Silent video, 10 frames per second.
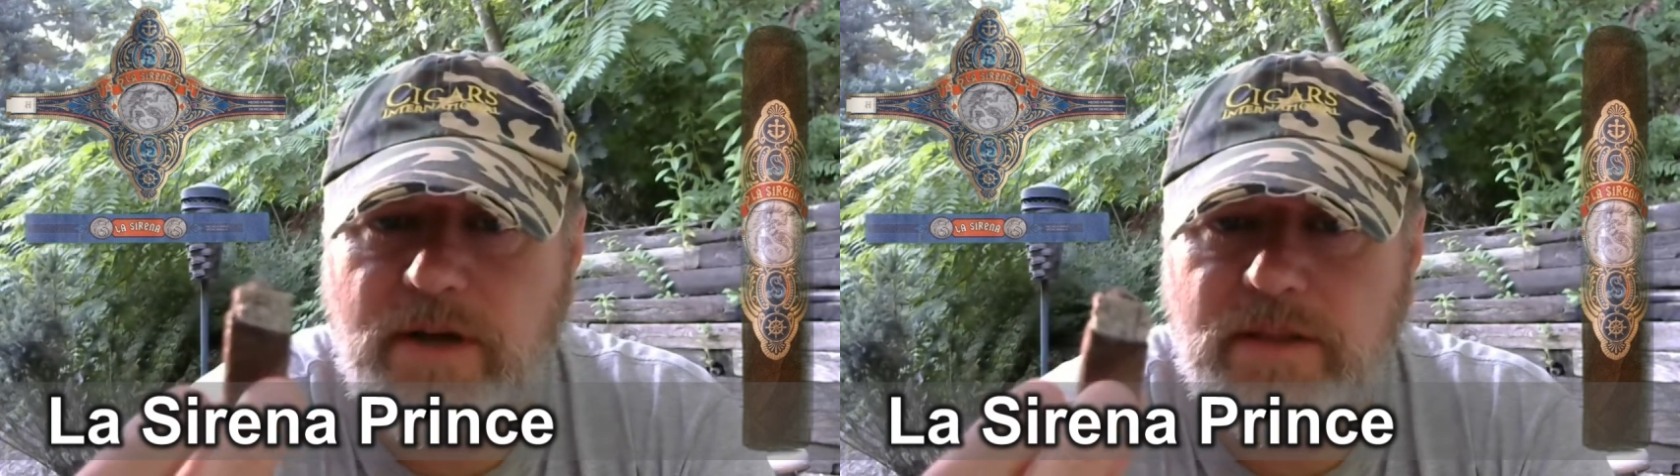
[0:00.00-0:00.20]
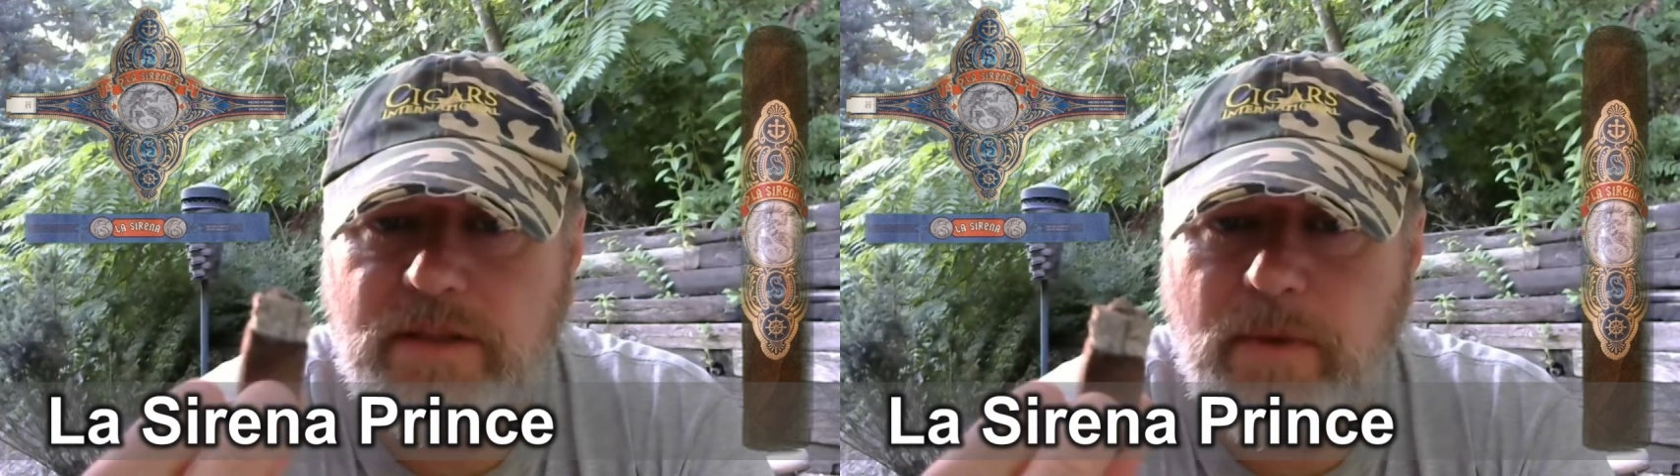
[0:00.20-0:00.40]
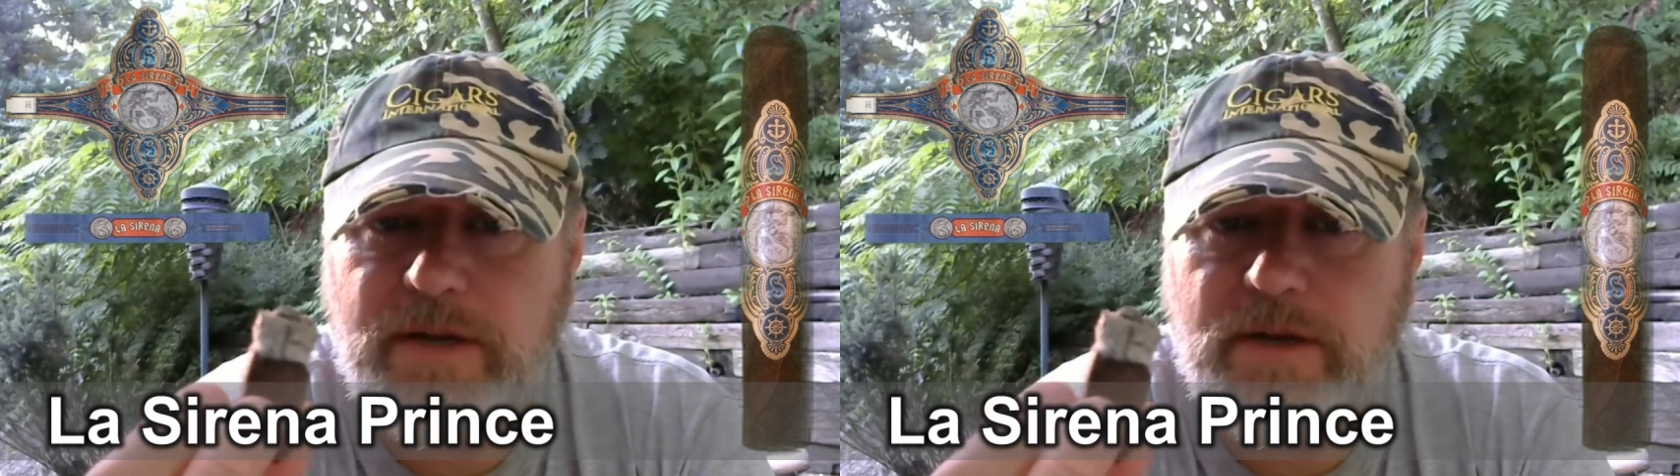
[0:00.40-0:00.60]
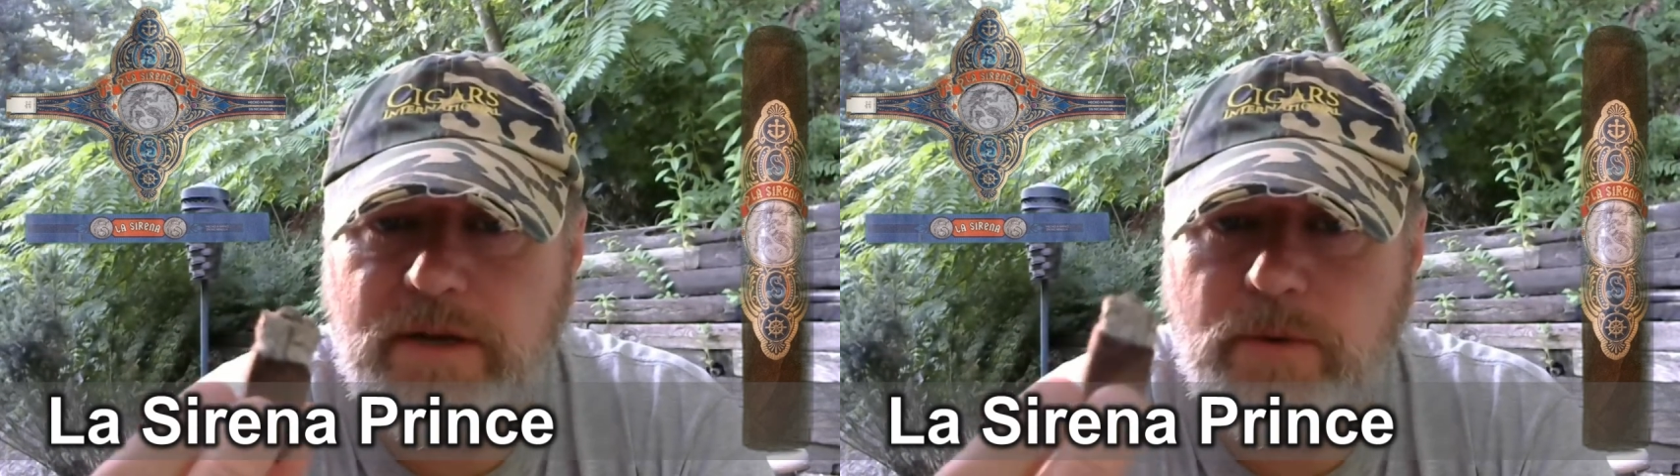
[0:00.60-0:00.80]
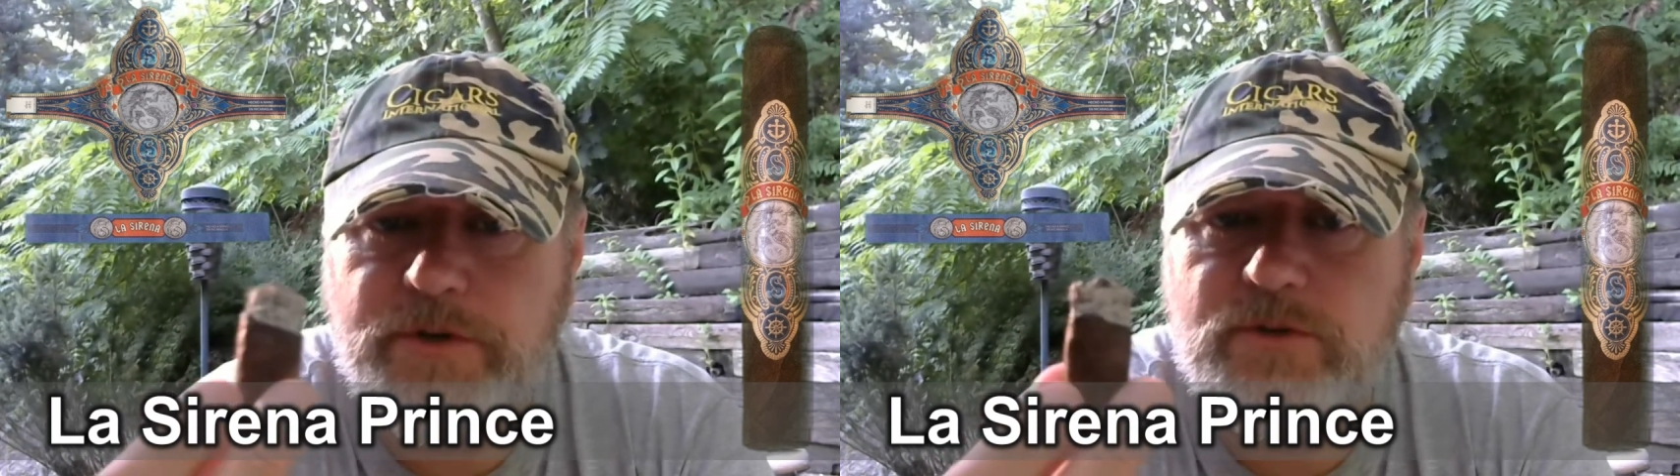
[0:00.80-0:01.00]
on the money,
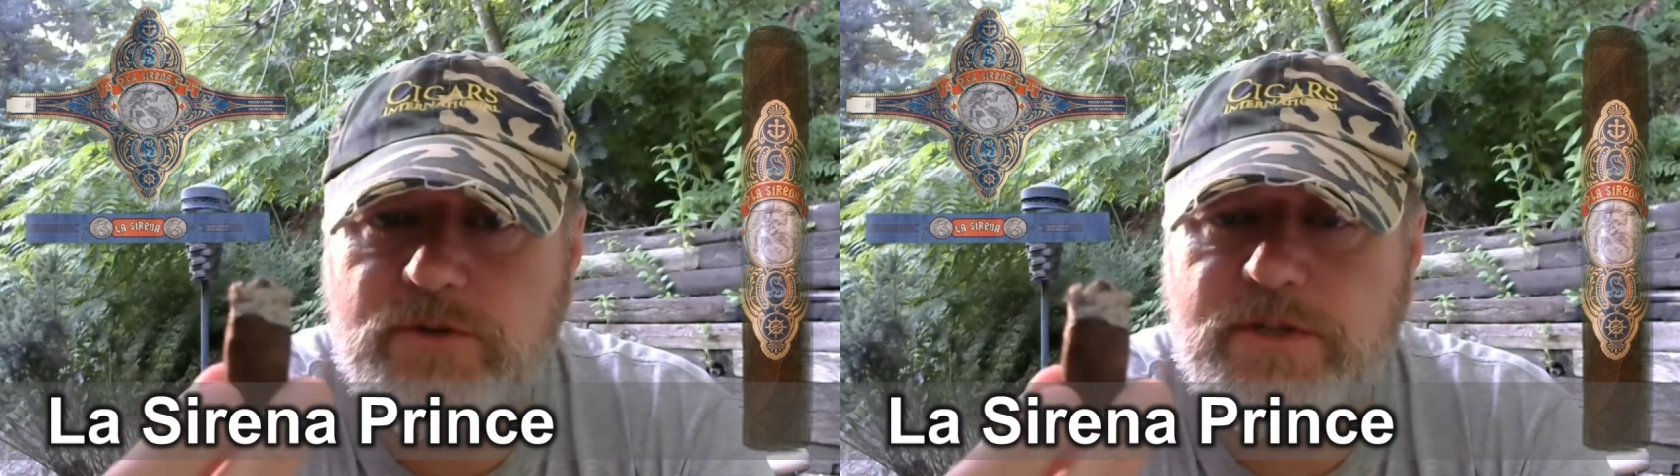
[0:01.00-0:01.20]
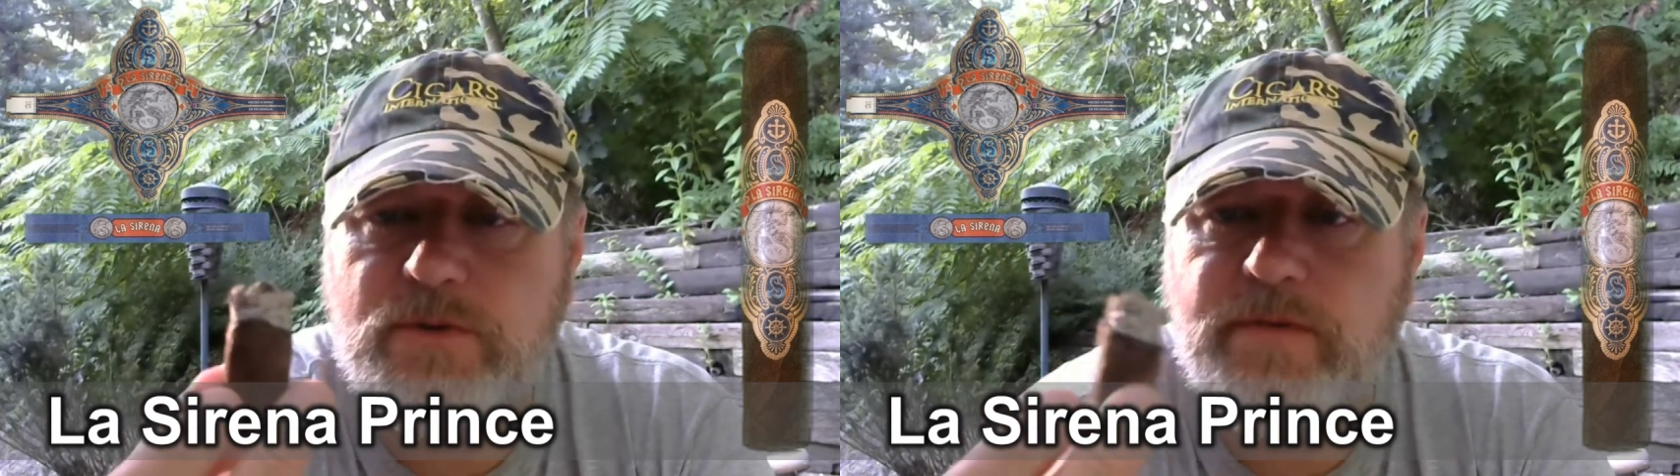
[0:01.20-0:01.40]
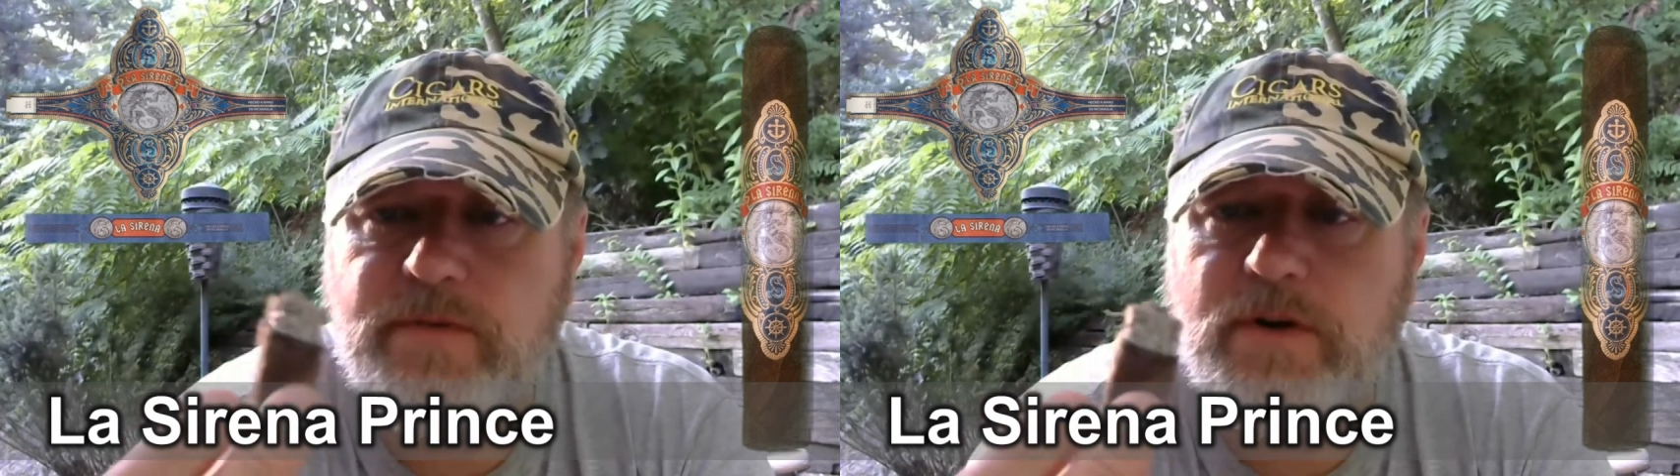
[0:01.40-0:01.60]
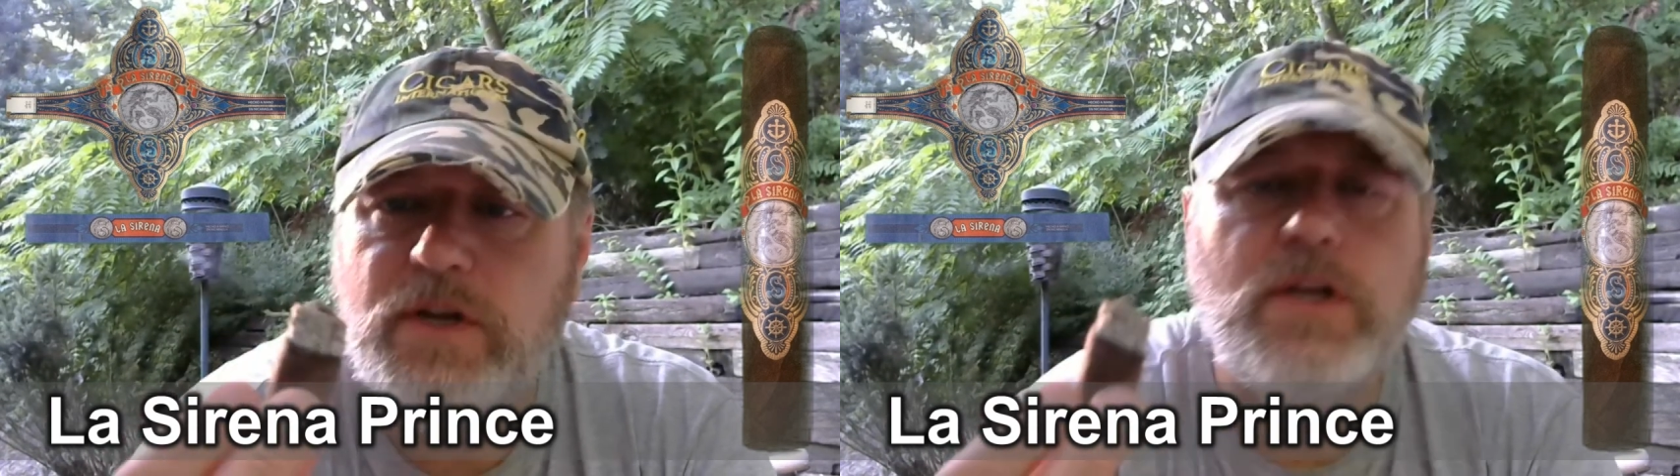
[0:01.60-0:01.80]
no issues whatsoever.